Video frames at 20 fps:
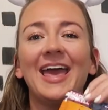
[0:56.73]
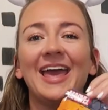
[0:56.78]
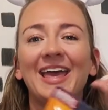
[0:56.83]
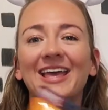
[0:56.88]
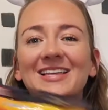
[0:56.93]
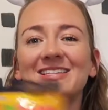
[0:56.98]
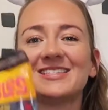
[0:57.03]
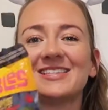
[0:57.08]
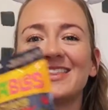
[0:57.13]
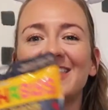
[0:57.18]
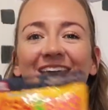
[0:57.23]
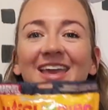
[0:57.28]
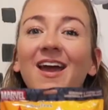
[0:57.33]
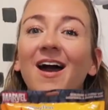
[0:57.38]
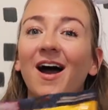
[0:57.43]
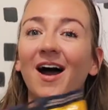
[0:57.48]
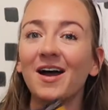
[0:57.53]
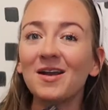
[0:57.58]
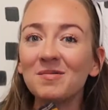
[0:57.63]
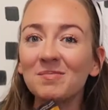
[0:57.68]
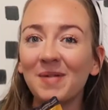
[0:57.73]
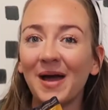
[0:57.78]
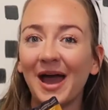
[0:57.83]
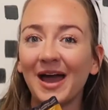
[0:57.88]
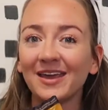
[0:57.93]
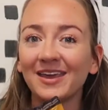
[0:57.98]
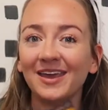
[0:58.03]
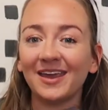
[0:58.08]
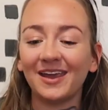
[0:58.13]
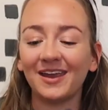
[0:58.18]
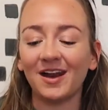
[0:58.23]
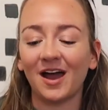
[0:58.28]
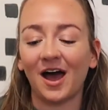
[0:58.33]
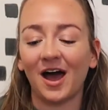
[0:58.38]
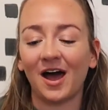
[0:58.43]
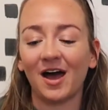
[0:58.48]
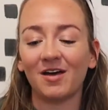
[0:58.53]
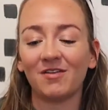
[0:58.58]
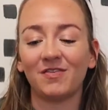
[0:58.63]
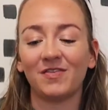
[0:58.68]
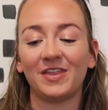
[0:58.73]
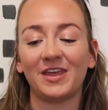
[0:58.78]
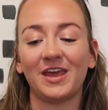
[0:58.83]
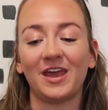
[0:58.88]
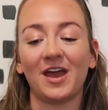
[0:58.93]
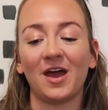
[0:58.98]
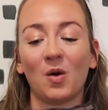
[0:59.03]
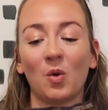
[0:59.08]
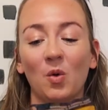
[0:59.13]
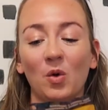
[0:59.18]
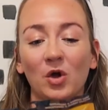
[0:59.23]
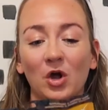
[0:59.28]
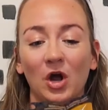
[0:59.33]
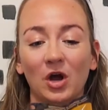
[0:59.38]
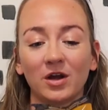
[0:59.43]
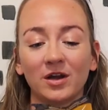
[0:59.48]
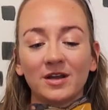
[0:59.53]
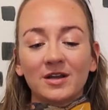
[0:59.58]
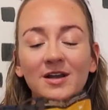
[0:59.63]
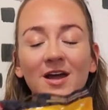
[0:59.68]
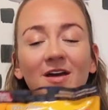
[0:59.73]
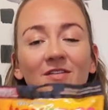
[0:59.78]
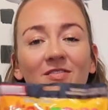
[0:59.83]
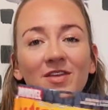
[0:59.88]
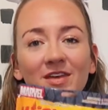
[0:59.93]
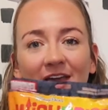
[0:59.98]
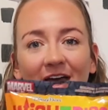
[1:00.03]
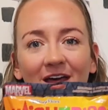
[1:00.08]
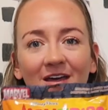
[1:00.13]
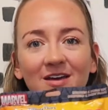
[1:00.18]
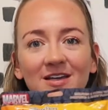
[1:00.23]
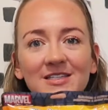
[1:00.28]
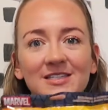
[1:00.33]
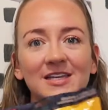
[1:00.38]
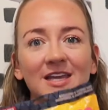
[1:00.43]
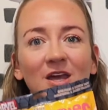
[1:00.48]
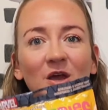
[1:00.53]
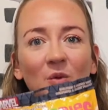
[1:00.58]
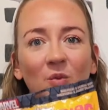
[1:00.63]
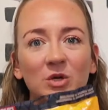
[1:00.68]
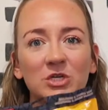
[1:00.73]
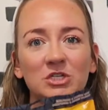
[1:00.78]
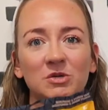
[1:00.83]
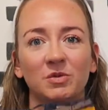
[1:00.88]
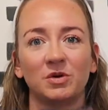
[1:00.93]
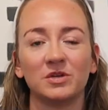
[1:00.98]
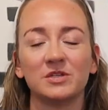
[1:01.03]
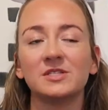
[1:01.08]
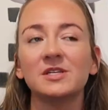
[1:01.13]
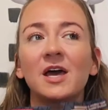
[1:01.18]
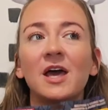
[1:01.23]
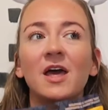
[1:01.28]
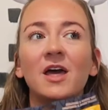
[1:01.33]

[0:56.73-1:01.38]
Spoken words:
is the unbagging of the Garden of the Galaxy Wishables.